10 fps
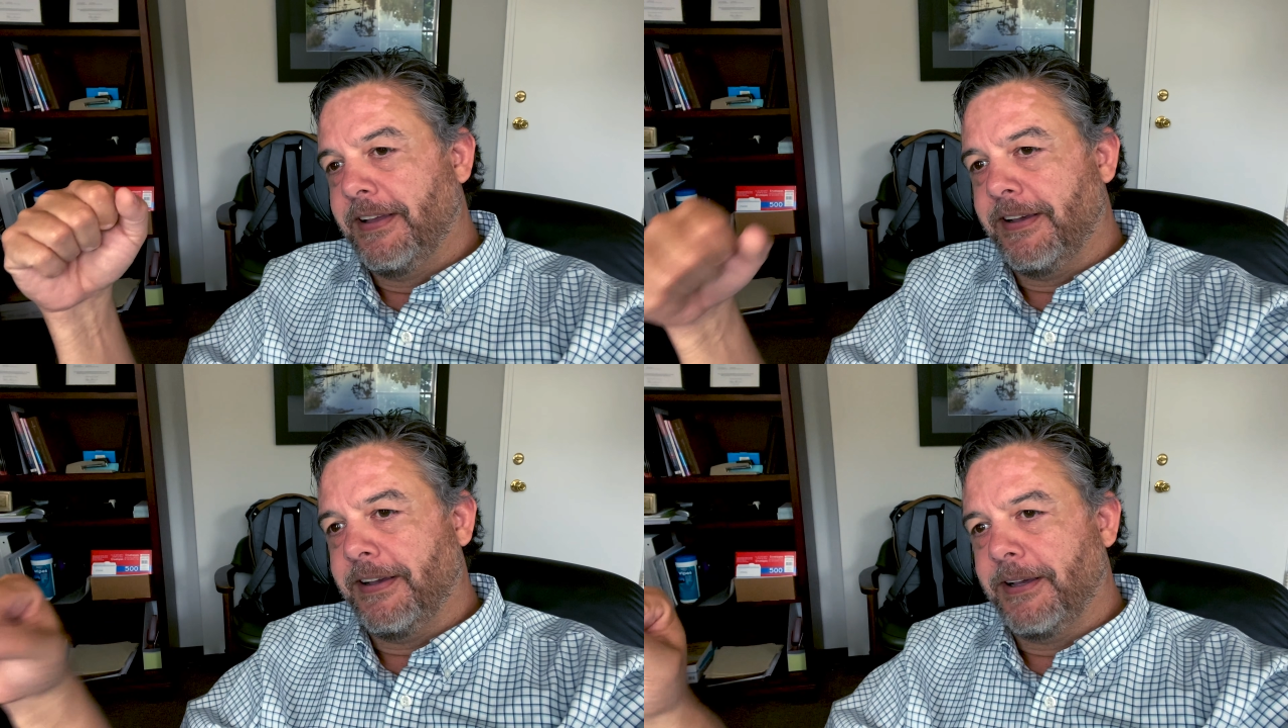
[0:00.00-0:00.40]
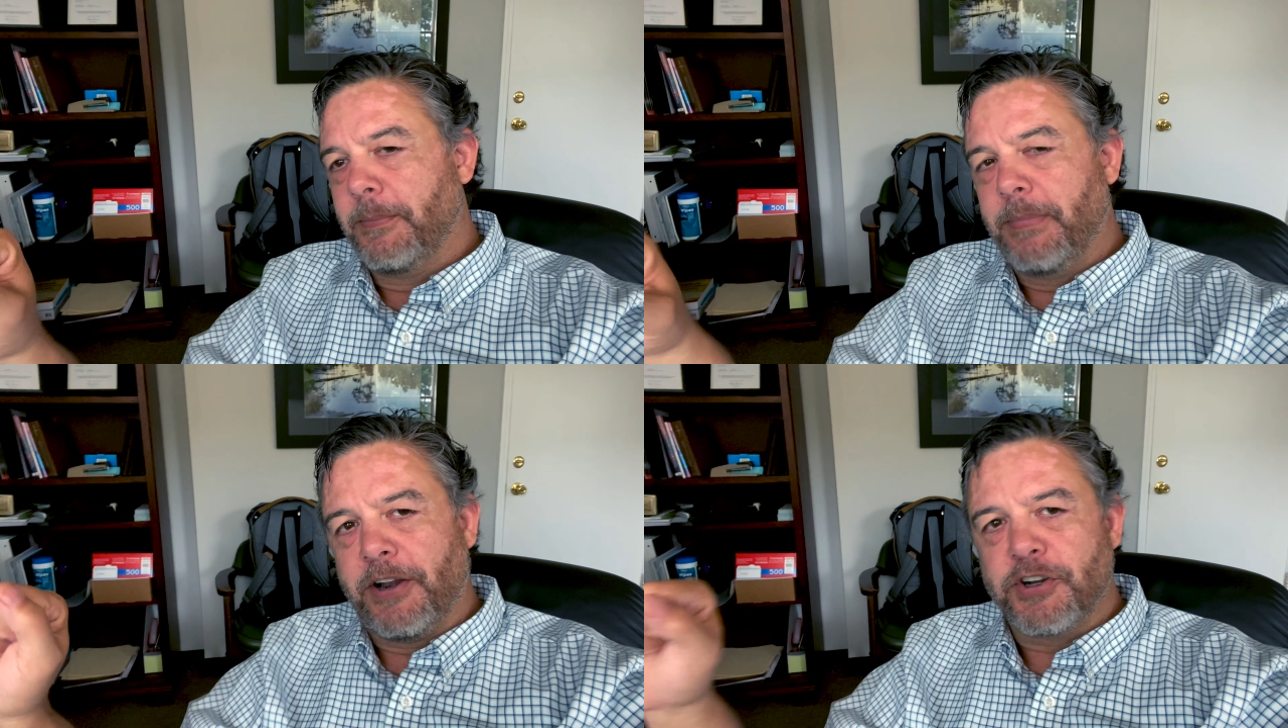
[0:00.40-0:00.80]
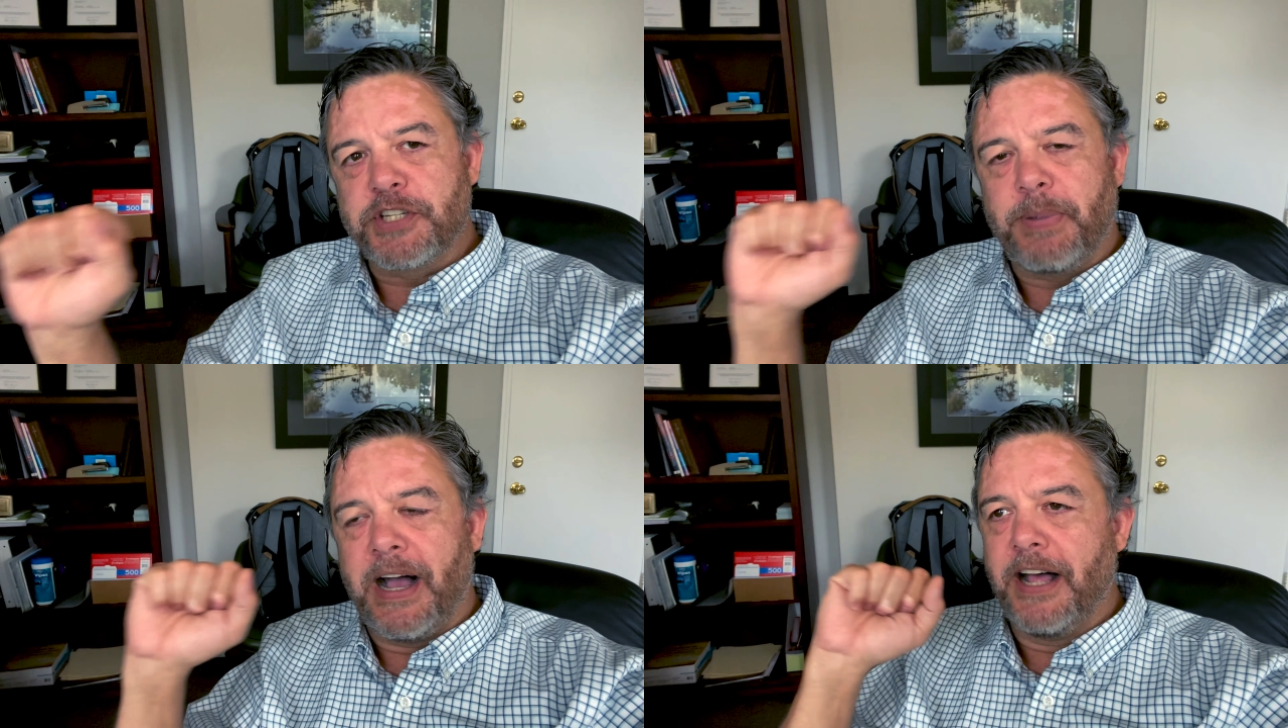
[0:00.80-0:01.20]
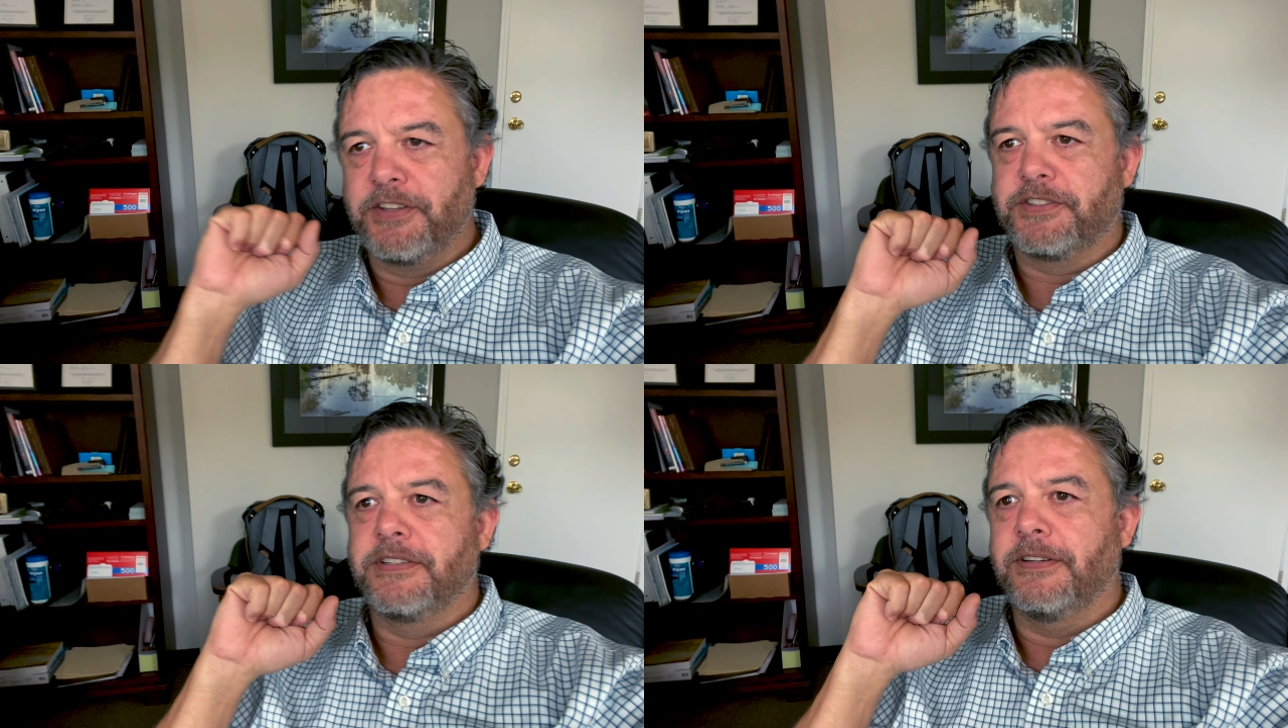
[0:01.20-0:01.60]
better
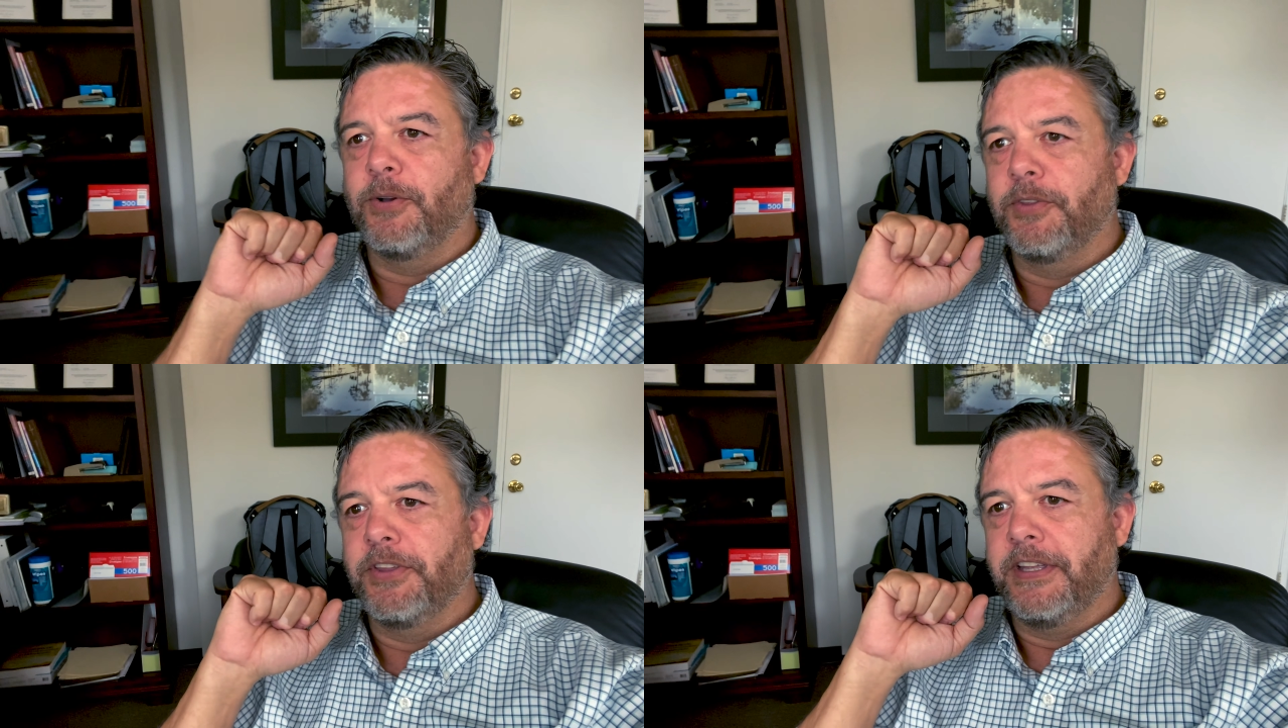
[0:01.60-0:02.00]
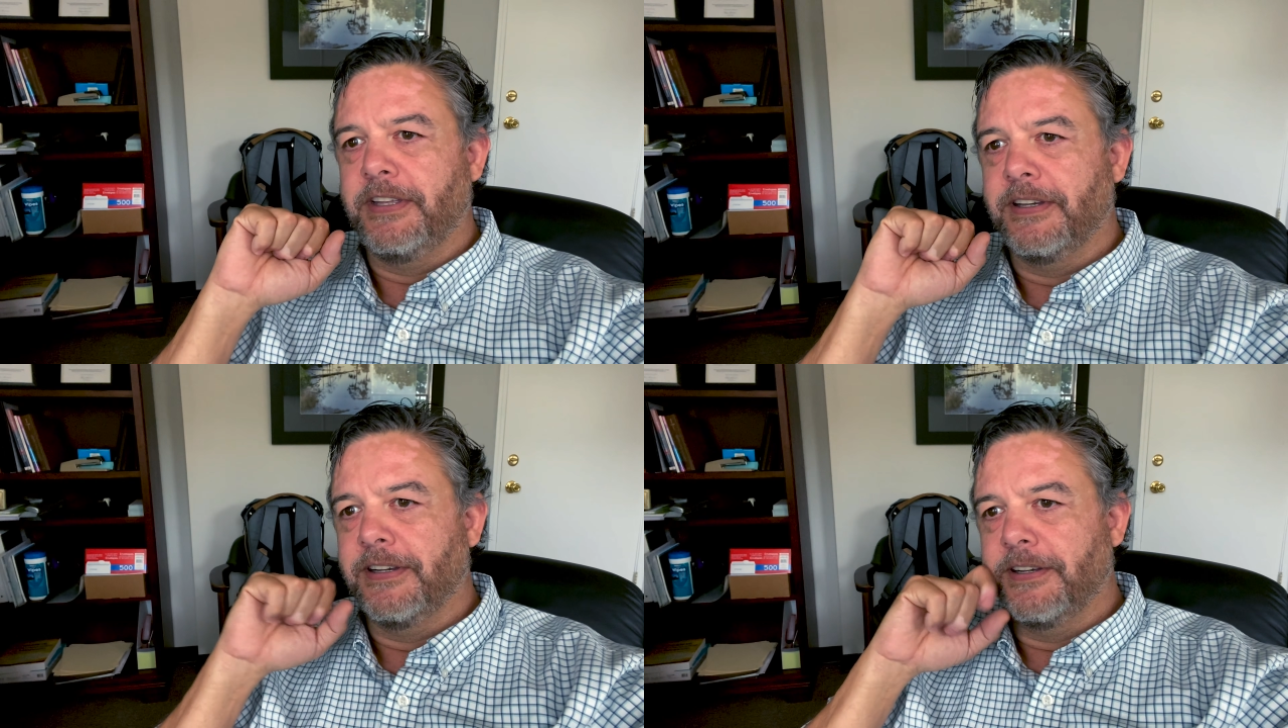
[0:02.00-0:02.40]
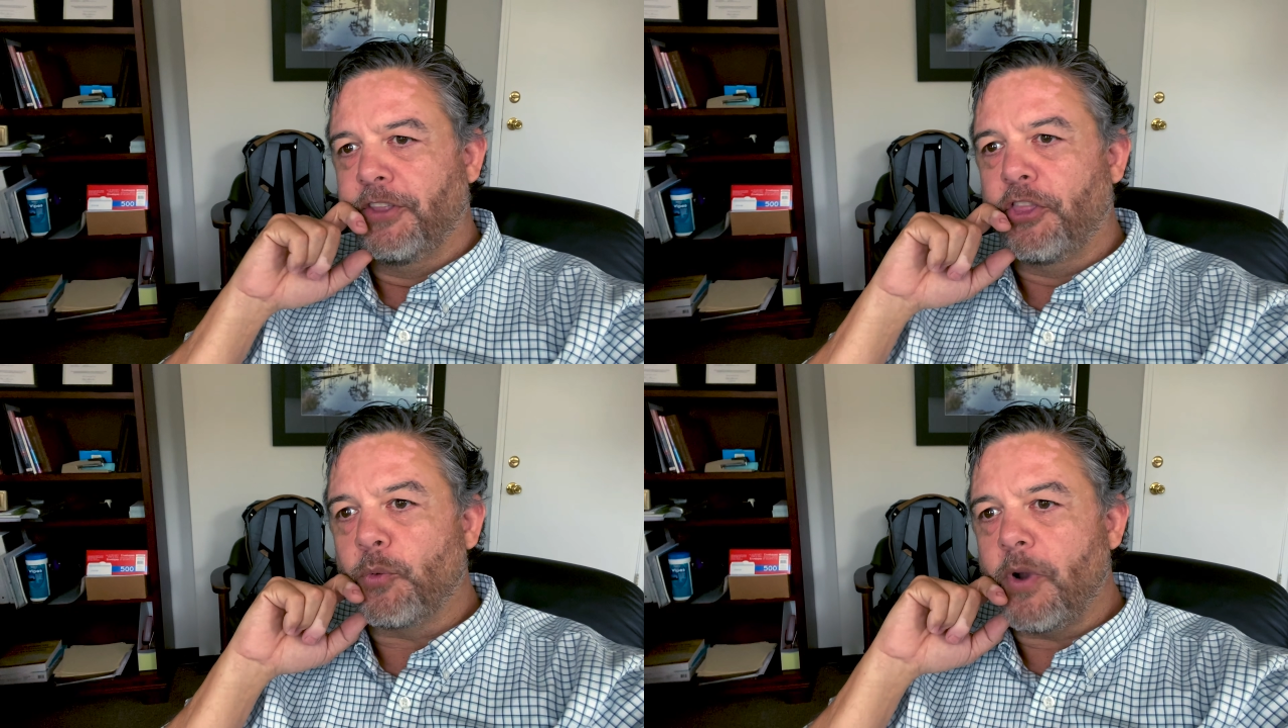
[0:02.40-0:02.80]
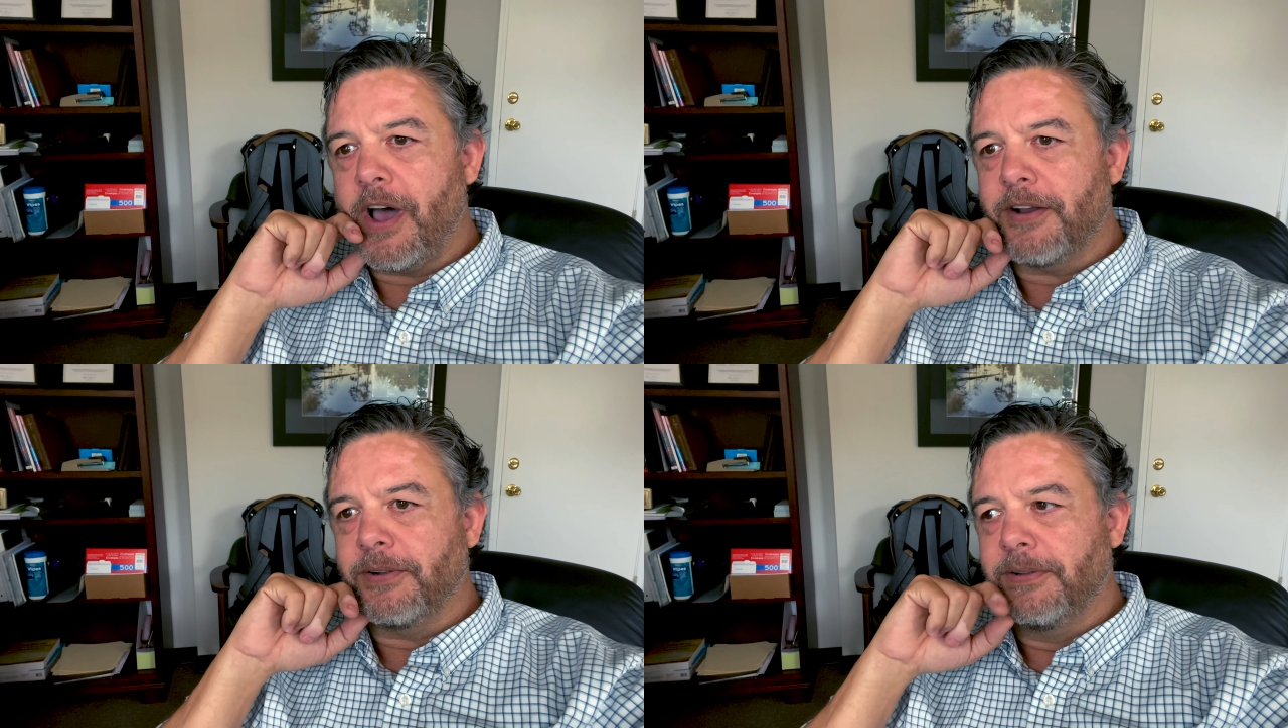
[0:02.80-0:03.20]
response on the
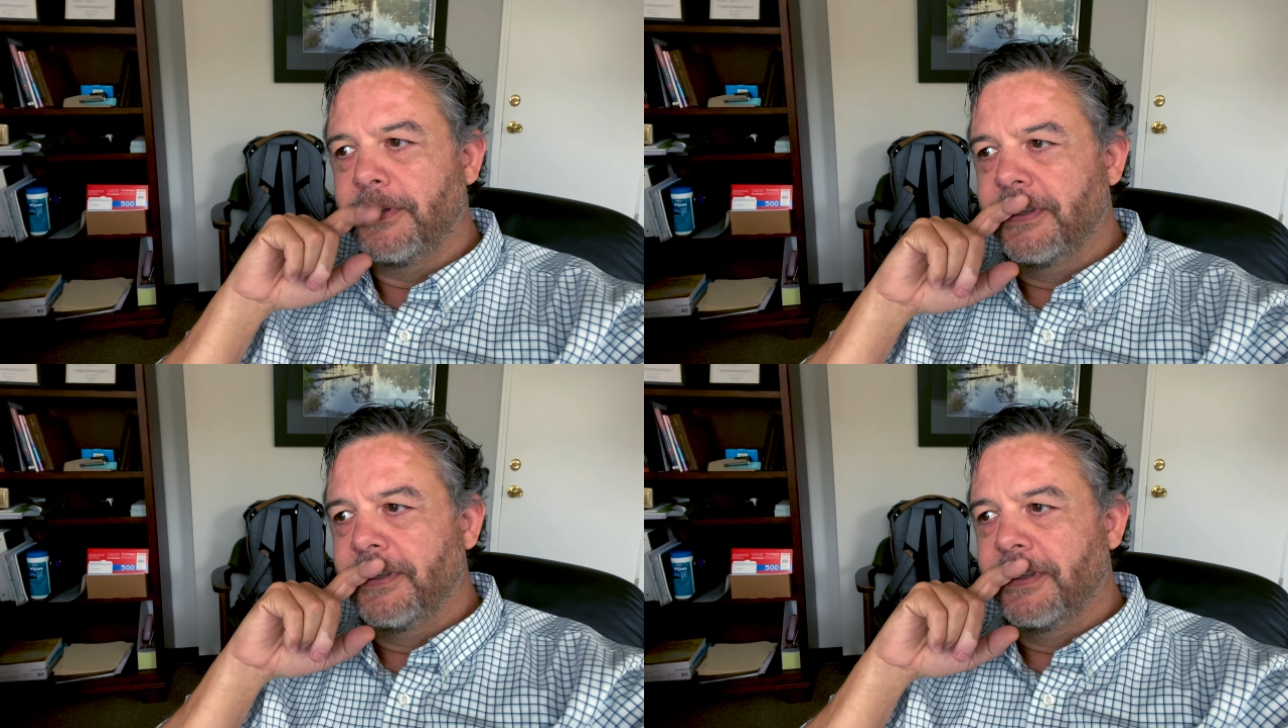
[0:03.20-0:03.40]
throttle.